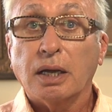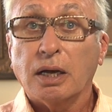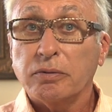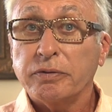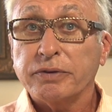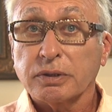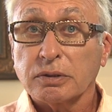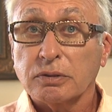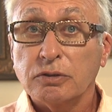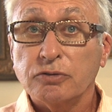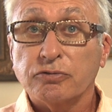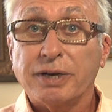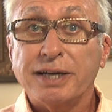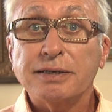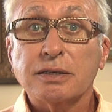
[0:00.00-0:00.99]
However,
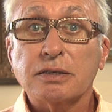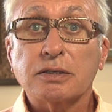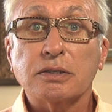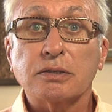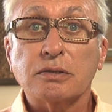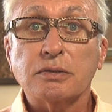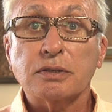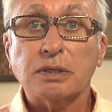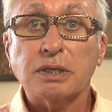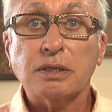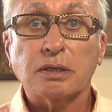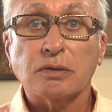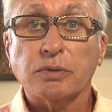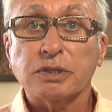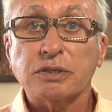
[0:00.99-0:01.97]
good writing skills in
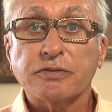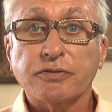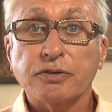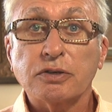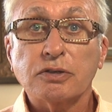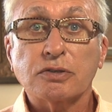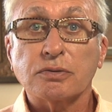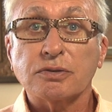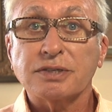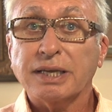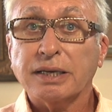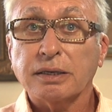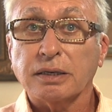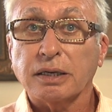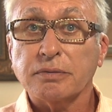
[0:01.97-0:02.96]
either one's first or
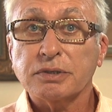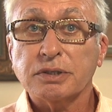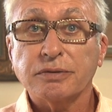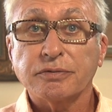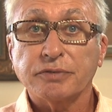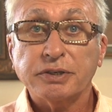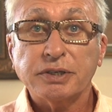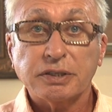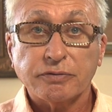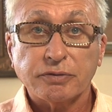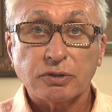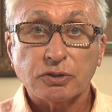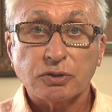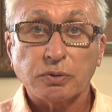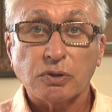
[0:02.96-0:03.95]
second language are very
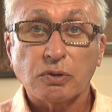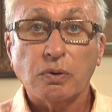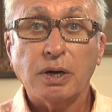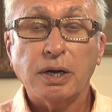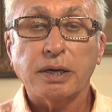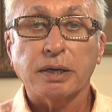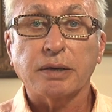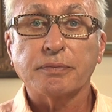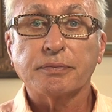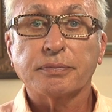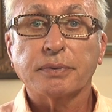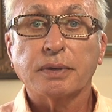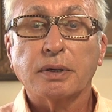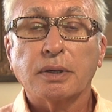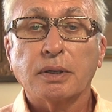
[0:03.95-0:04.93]
difficult to acquire.
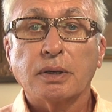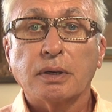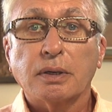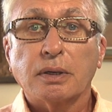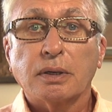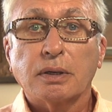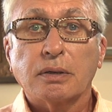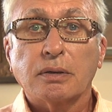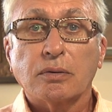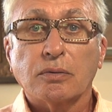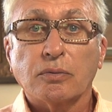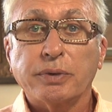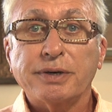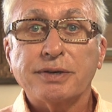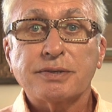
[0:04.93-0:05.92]

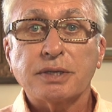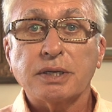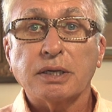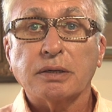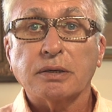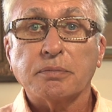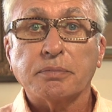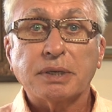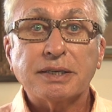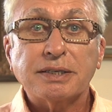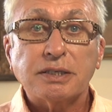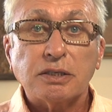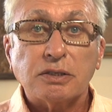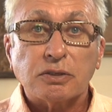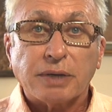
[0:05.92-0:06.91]
Whereas the
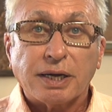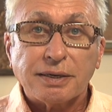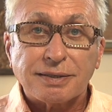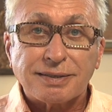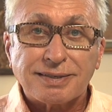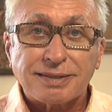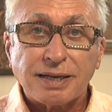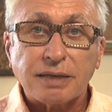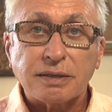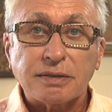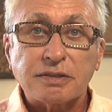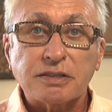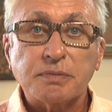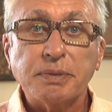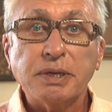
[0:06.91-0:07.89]
ability to understand
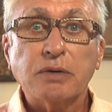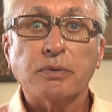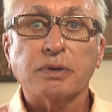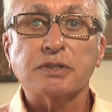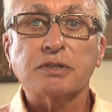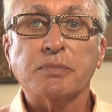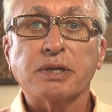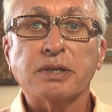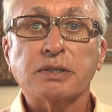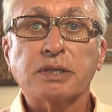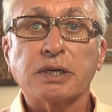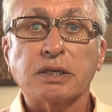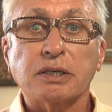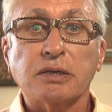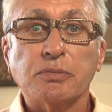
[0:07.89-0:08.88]
and speak one's mother
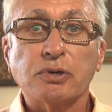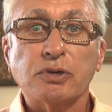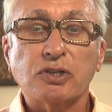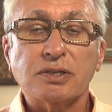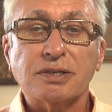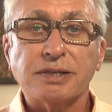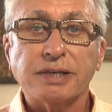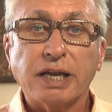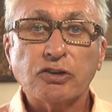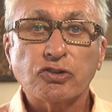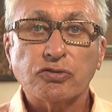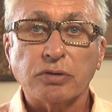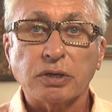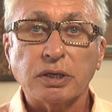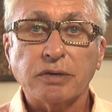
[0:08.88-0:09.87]
tongue emerges
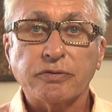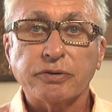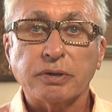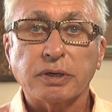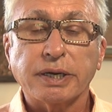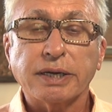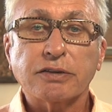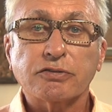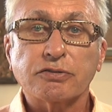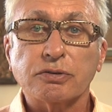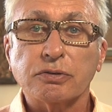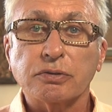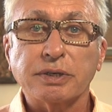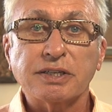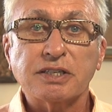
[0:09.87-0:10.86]
naturally, if you like,
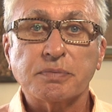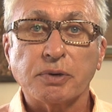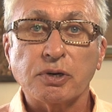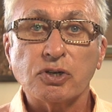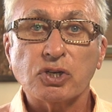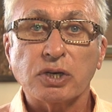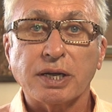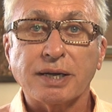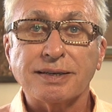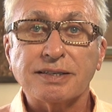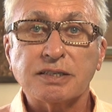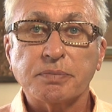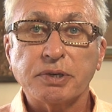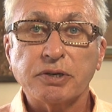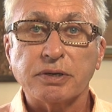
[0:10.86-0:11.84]
through exposure and
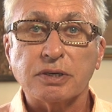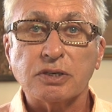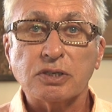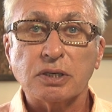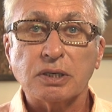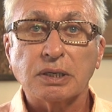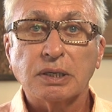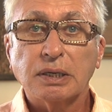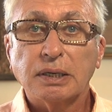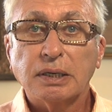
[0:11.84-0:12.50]
experience, and